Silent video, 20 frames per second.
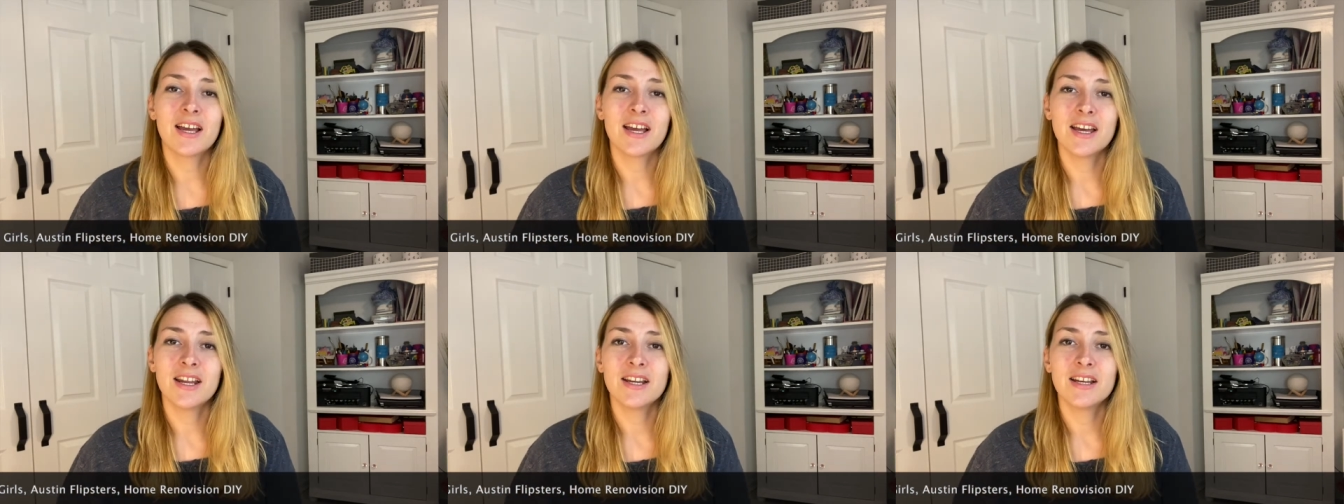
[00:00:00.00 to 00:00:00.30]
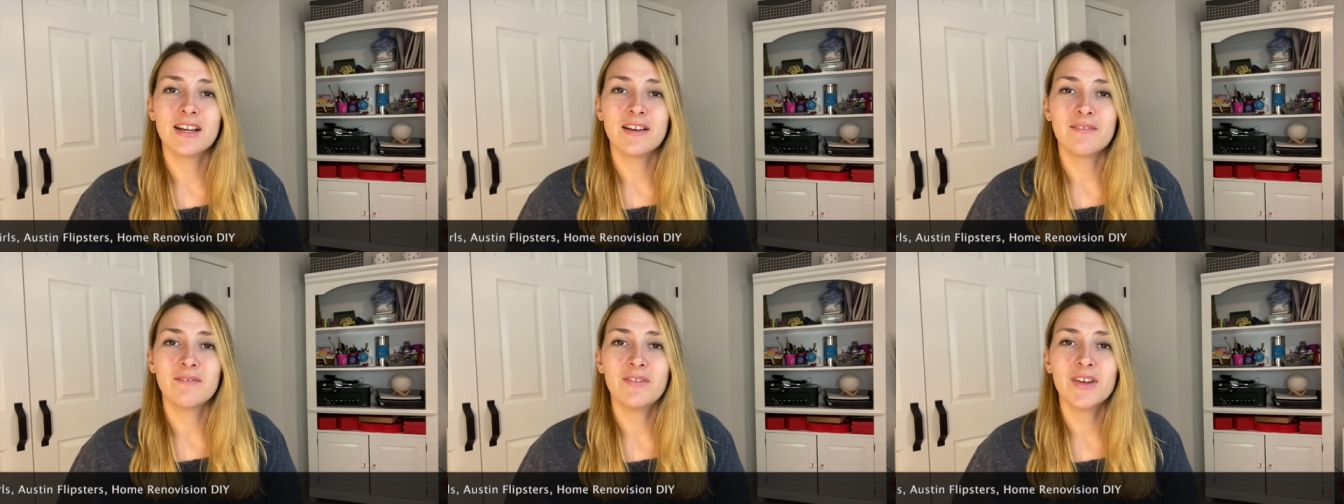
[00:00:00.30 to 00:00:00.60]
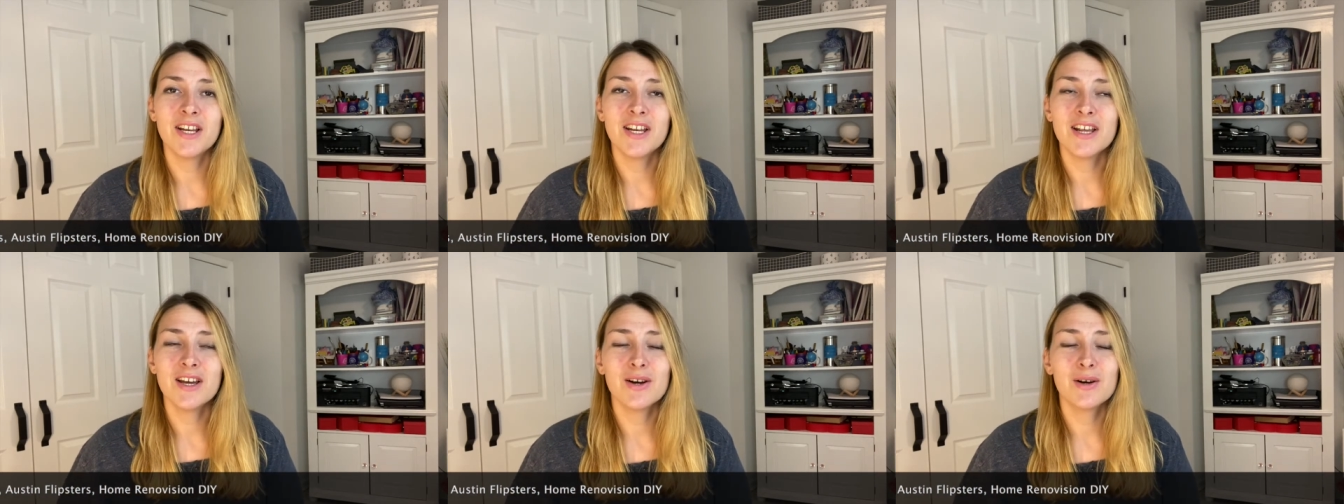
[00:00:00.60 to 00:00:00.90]
editing
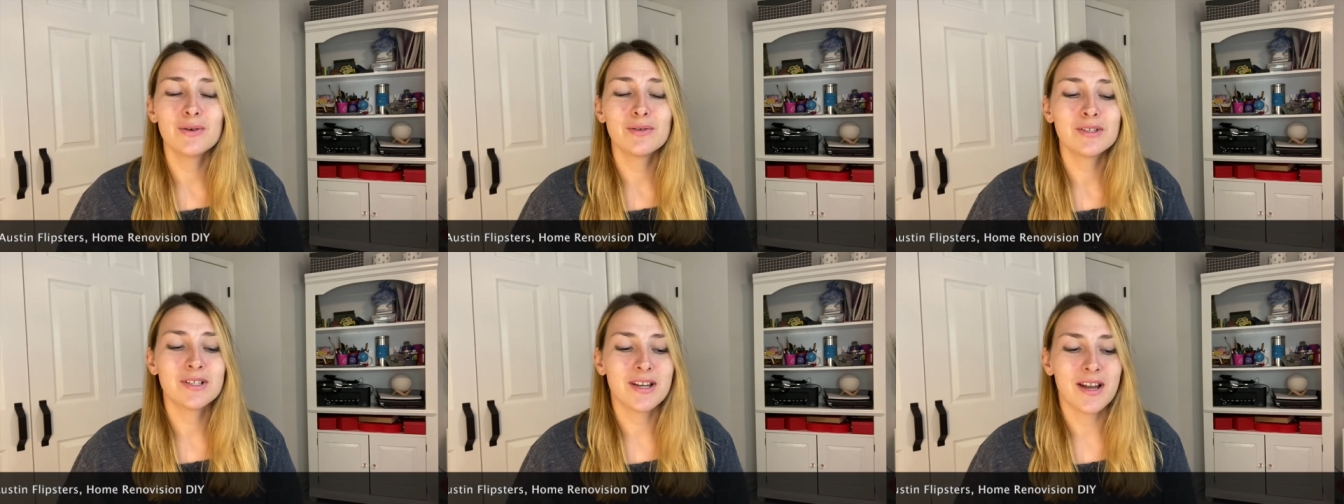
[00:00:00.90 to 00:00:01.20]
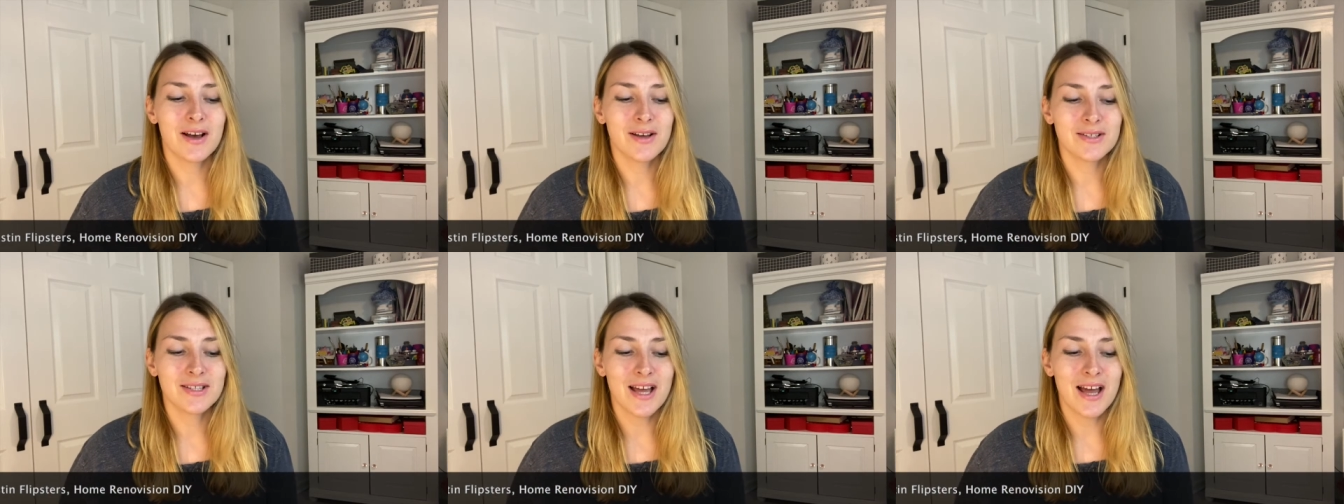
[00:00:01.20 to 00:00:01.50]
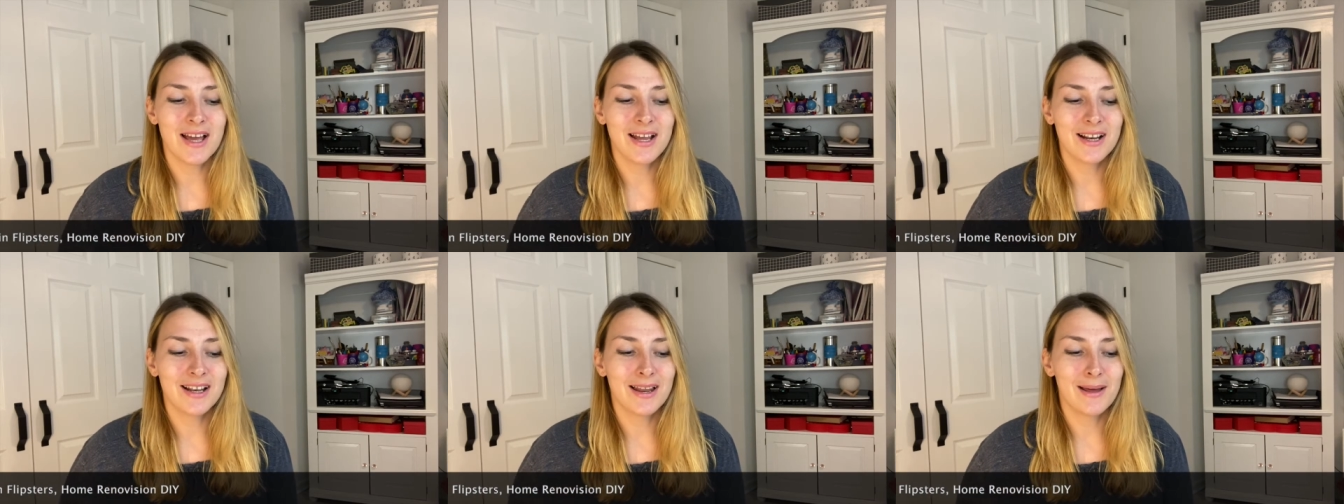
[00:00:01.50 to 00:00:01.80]
videos and I was
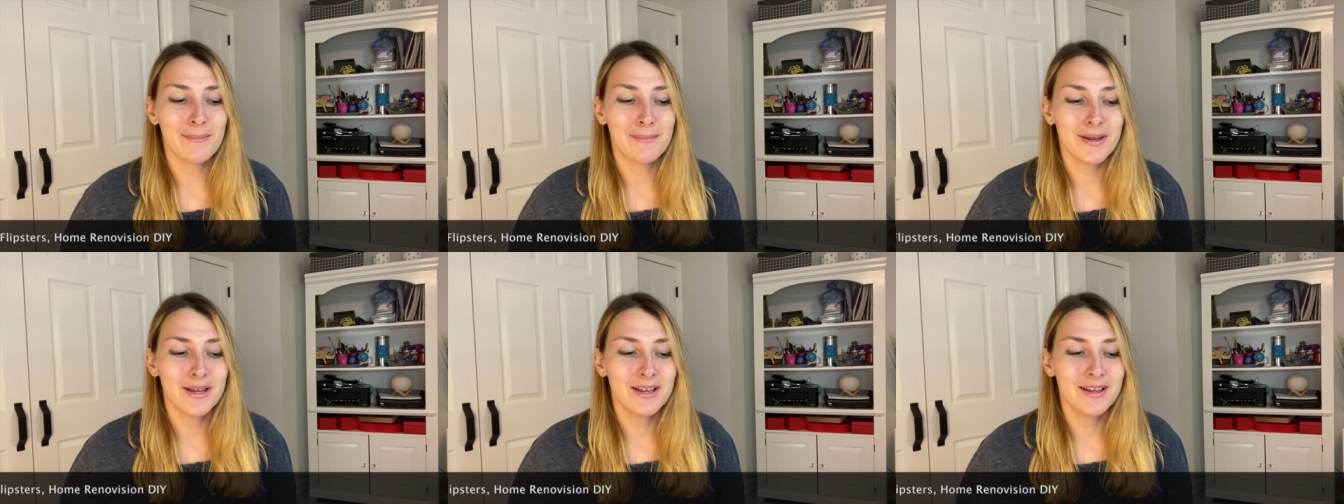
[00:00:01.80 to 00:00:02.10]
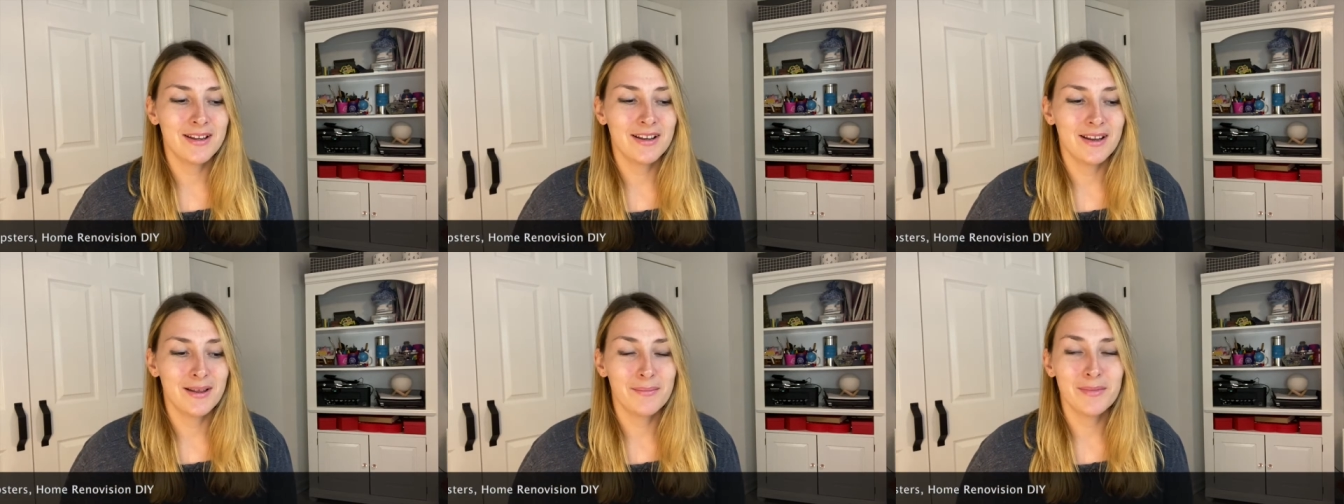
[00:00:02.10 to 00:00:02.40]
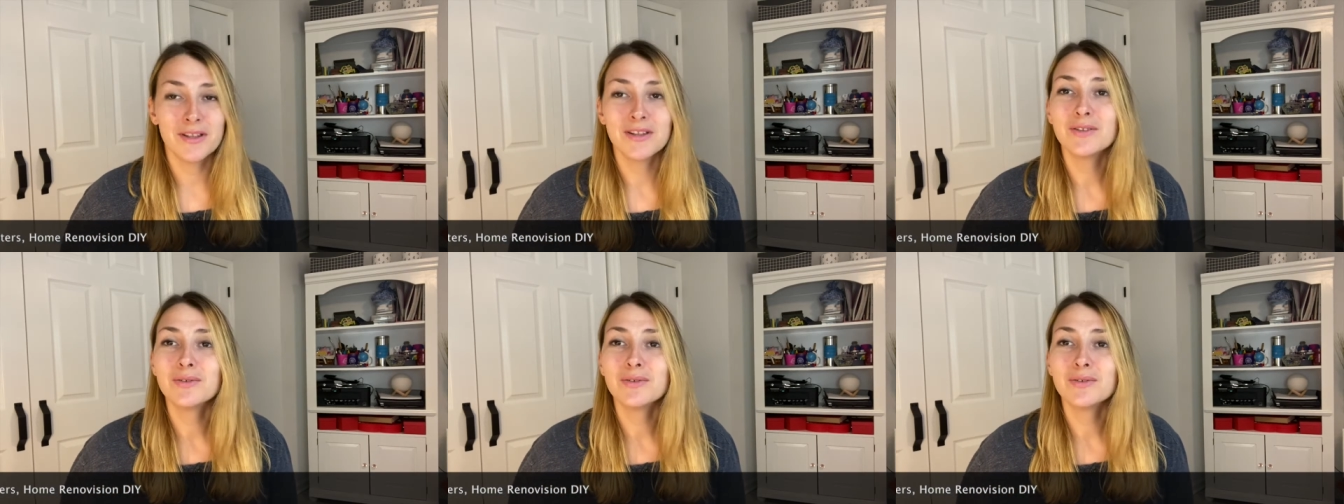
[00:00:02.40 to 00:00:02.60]
like, let me let me do